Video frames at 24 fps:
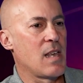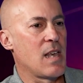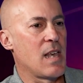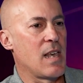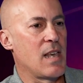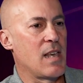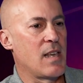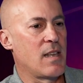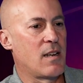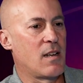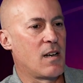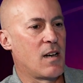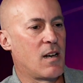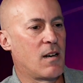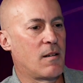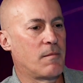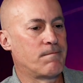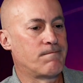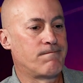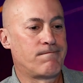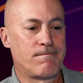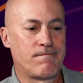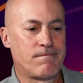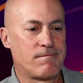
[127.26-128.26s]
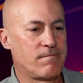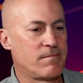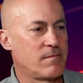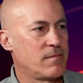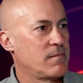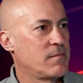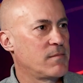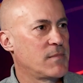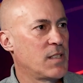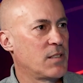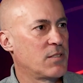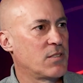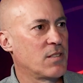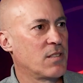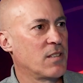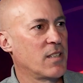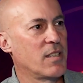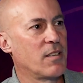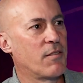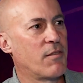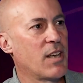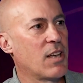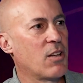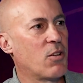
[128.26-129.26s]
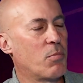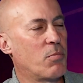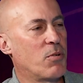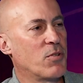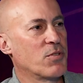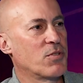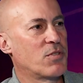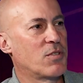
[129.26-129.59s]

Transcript: and instantly available.